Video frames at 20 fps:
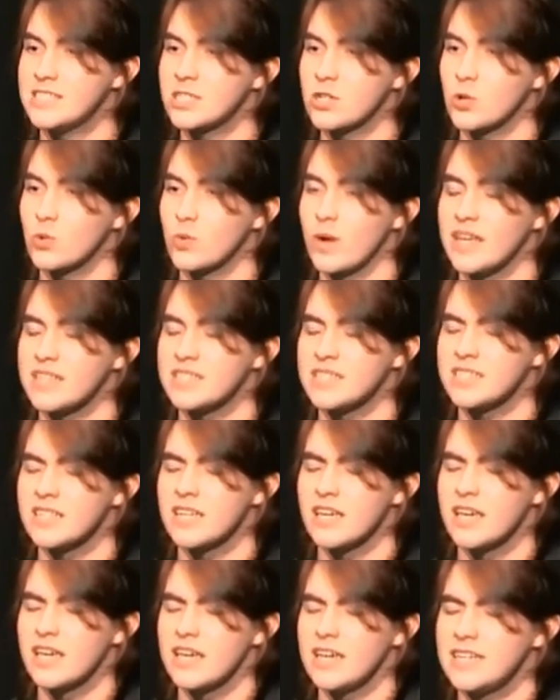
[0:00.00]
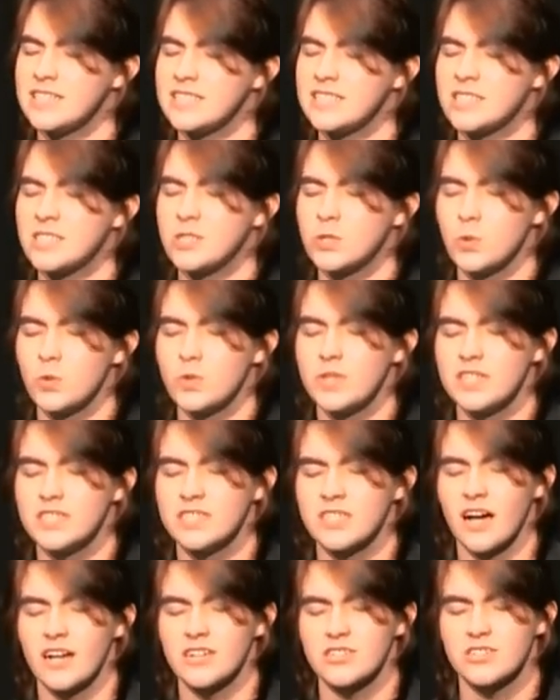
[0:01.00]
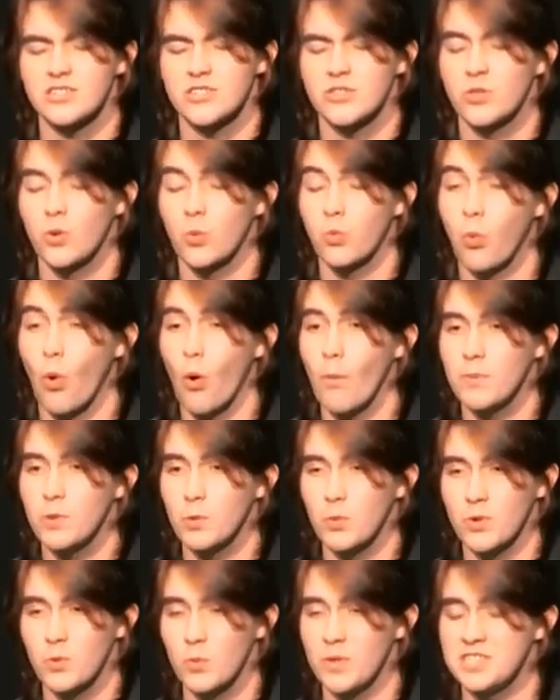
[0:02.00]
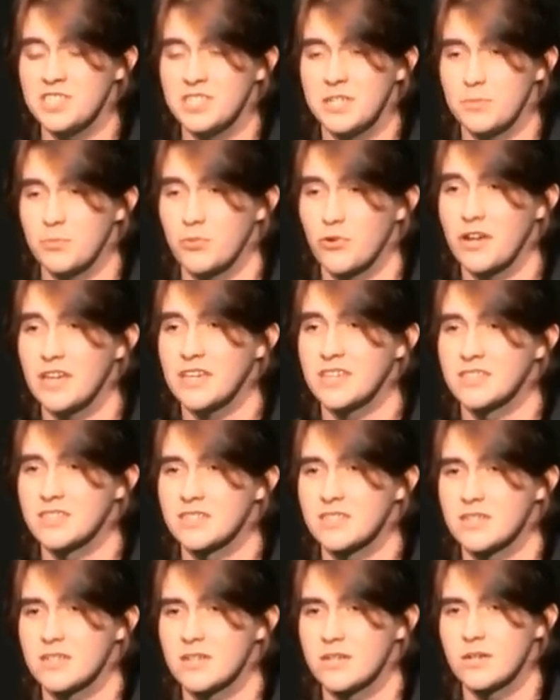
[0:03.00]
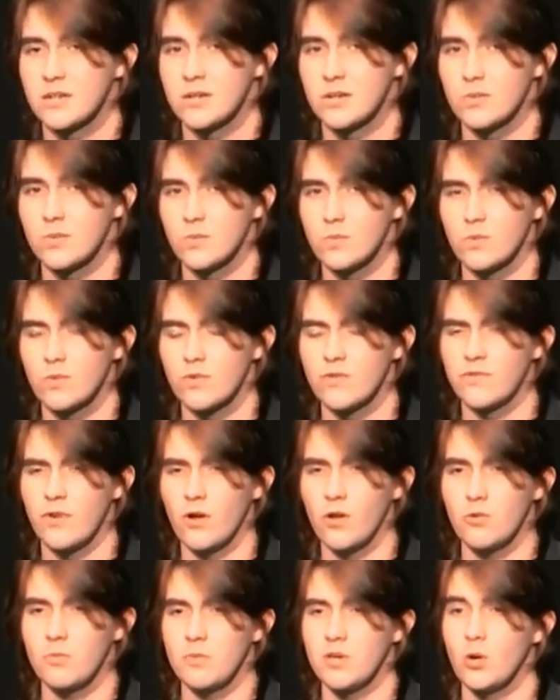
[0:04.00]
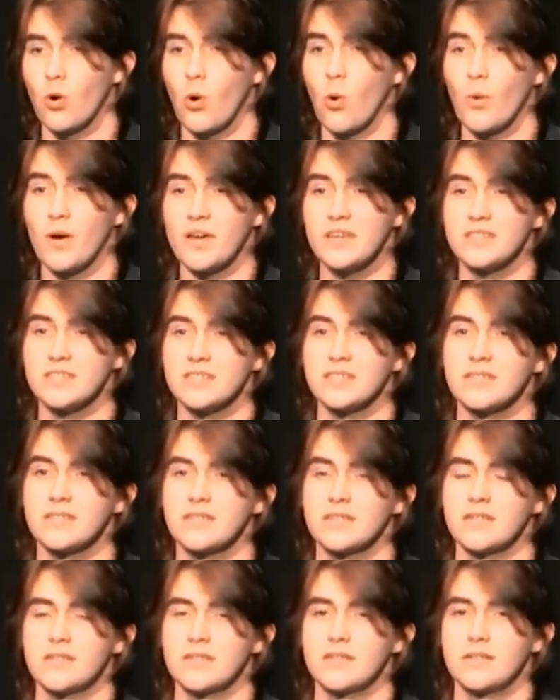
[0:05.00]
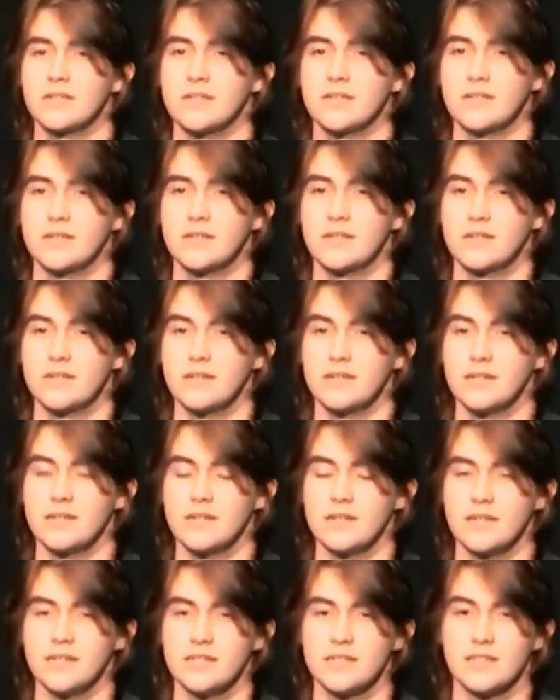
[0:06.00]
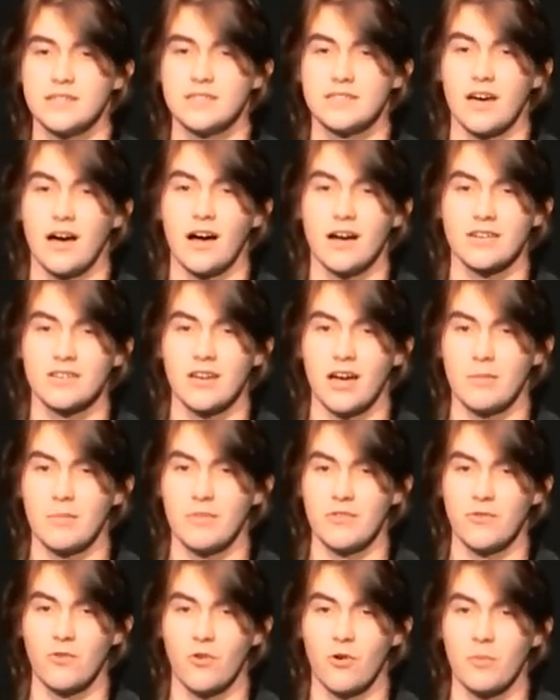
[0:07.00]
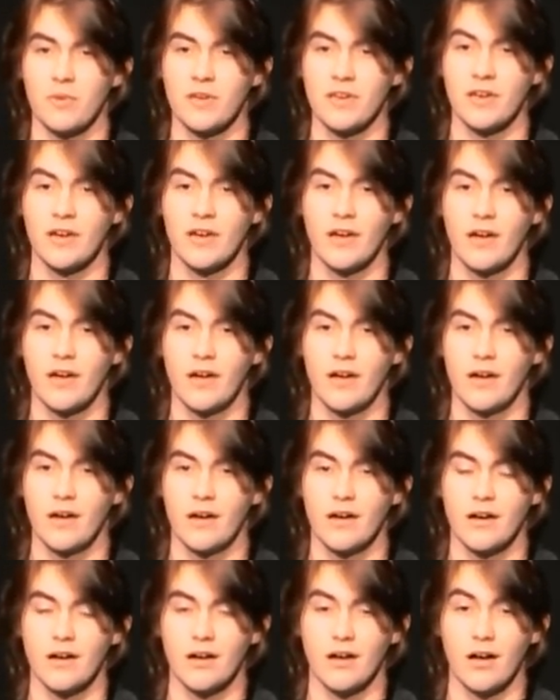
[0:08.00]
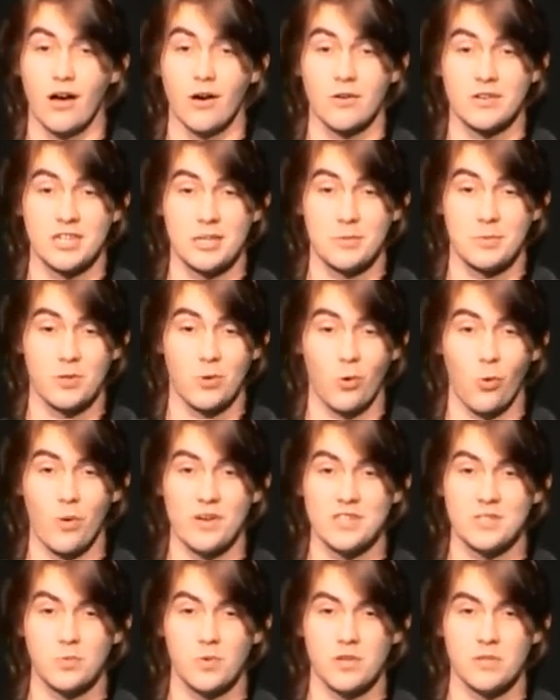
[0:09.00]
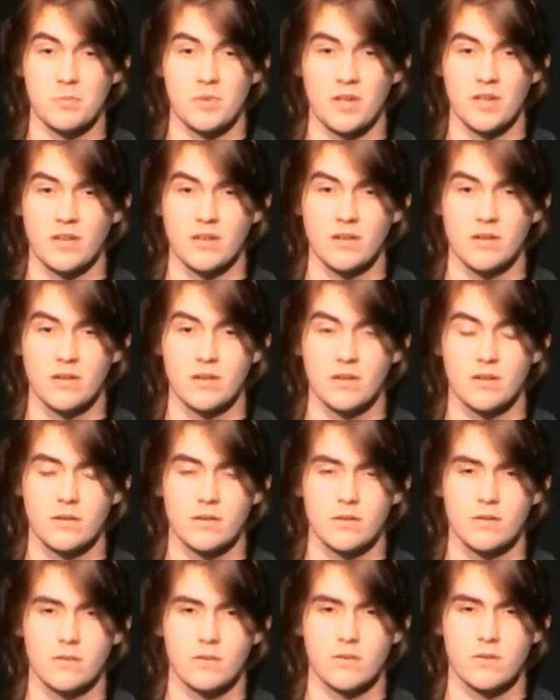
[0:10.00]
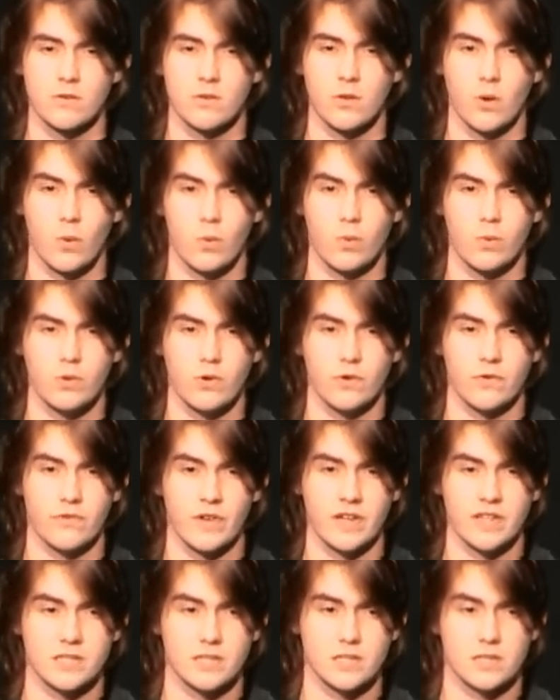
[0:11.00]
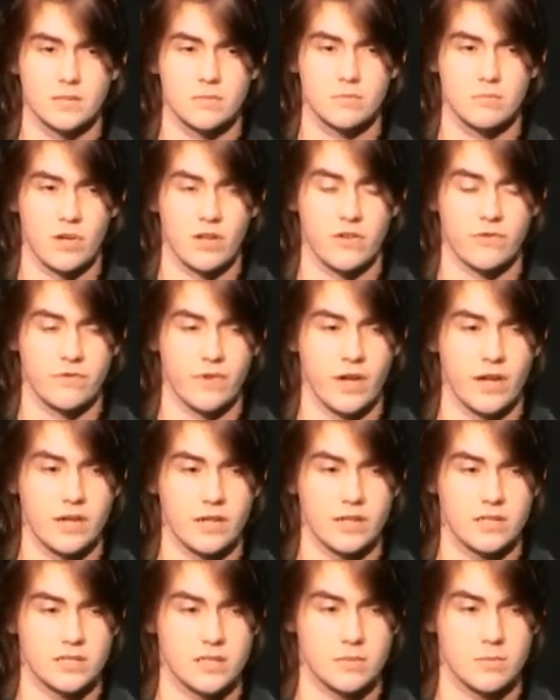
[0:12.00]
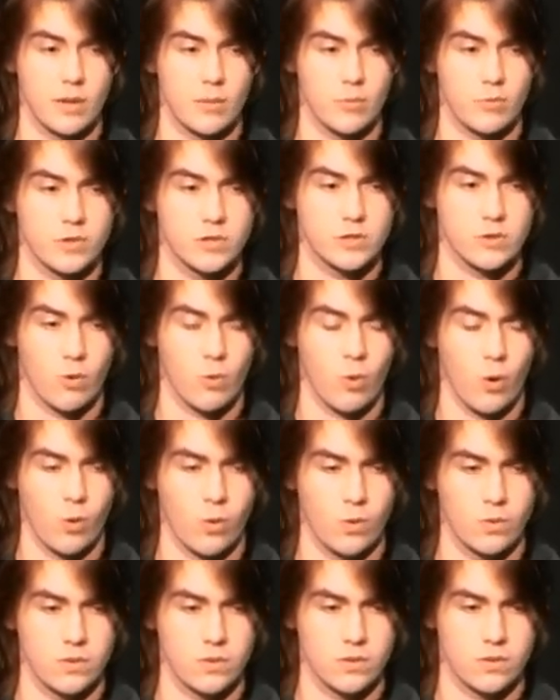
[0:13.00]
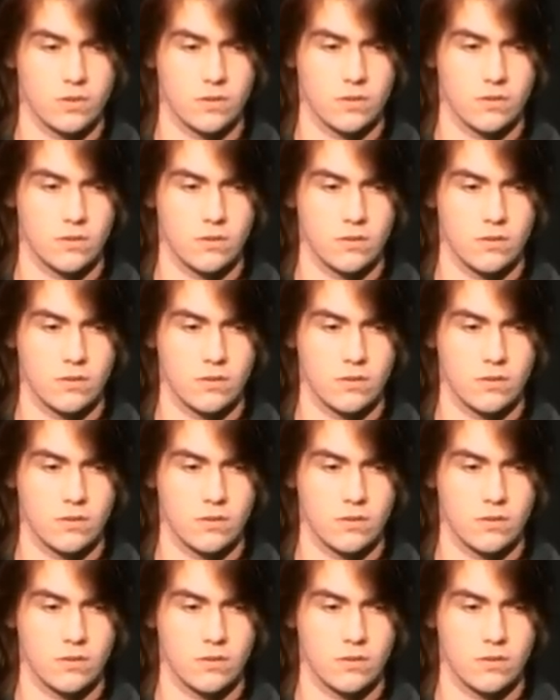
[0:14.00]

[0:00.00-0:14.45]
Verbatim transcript: and its caress, its soothing touch, the warmth with which it brings, will follow me always. Into the dark night before me, I'll keep it always with me, though your face may fade as the memories grow old.